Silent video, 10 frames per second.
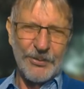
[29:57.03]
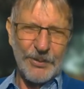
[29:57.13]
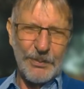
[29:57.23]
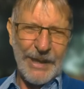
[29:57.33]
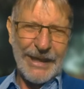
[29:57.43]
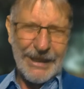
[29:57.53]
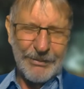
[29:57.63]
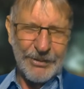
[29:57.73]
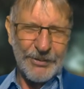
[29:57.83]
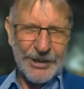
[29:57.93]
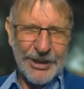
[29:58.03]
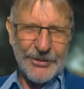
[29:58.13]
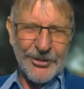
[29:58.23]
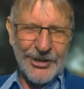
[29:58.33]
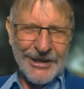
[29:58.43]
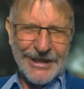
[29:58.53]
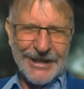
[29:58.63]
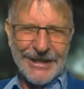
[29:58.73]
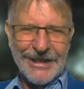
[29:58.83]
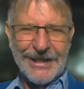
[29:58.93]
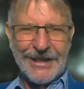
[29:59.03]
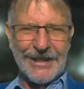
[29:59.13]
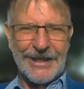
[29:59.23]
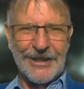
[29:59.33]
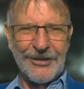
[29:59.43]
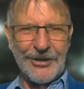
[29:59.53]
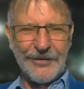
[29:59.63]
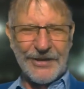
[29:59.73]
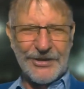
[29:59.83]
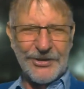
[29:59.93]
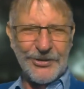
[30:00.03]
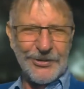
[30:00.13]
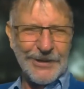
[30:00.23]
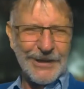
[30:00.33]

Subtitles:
we pack up and we go on holiday. A lot of us do.